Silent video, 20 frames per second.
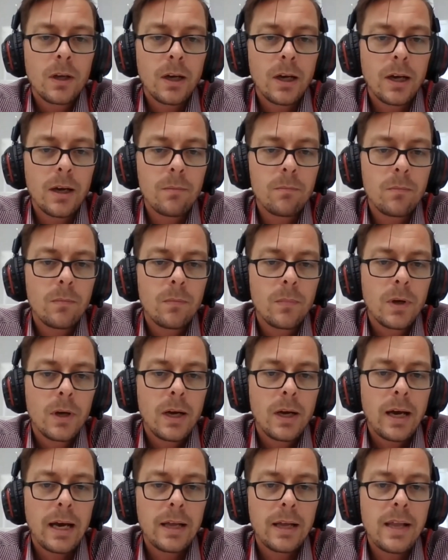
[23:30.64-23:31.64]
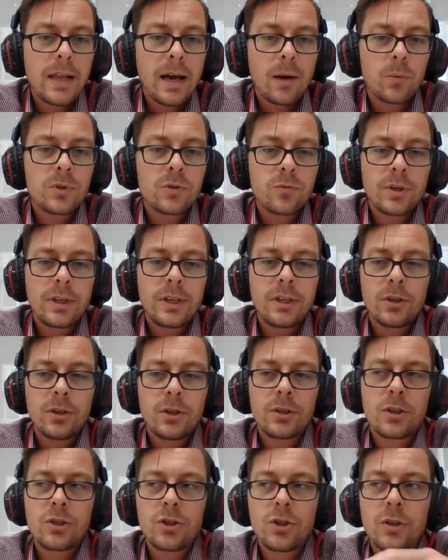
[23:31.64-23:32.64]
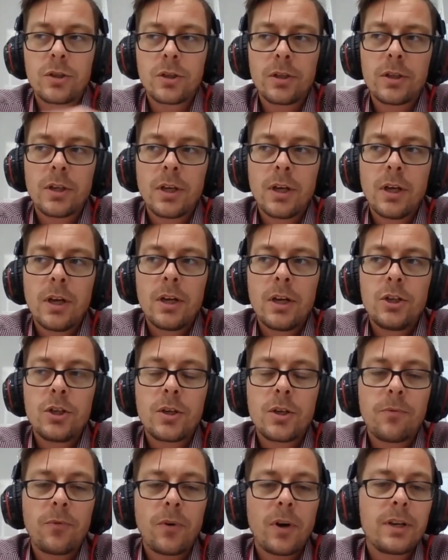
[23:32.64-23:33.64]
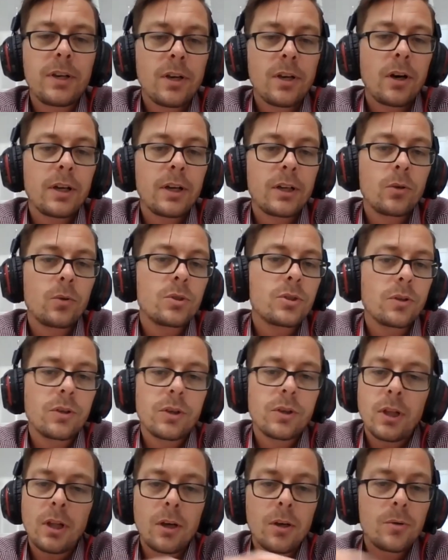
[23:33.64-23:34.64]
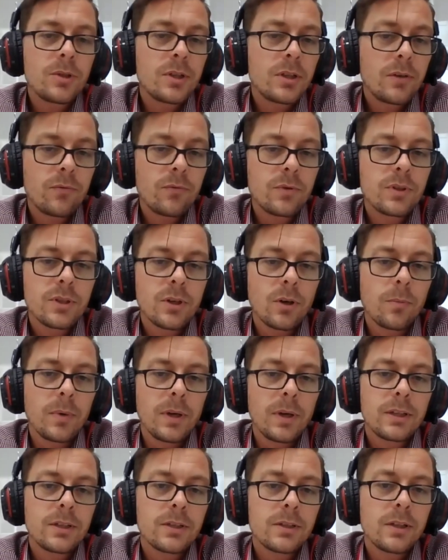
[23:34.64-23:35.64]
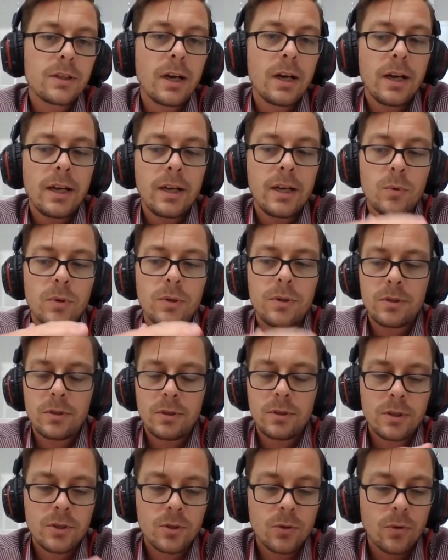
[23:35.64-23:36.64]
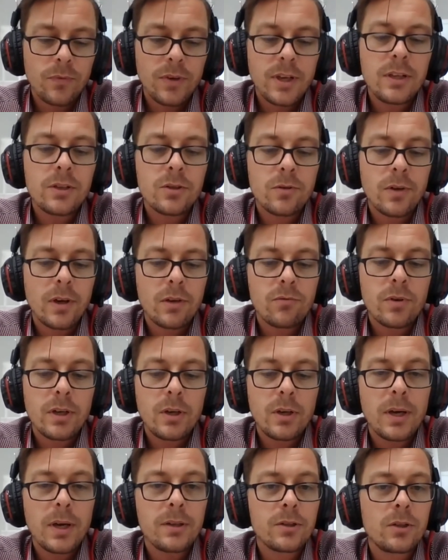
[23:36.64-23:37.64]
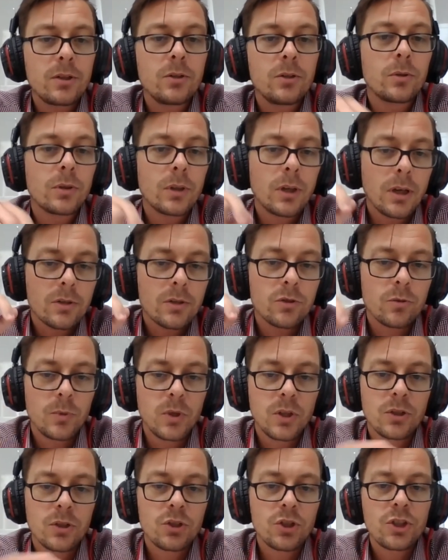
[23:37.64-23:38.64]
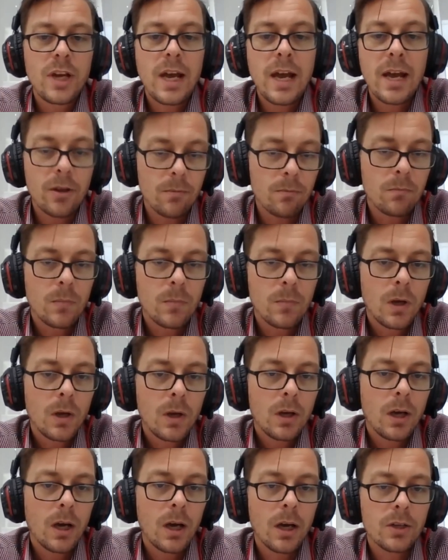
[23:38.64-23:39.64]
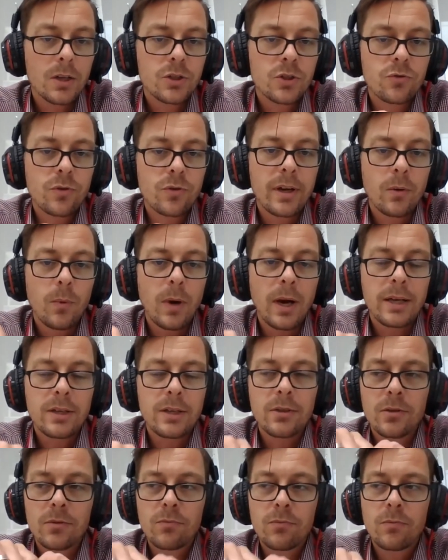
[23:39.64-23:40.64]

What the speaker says: and that was really good because you could find articles on loads of different topics. It would sort of integrate really well into Google Classroom. You could share them straight away.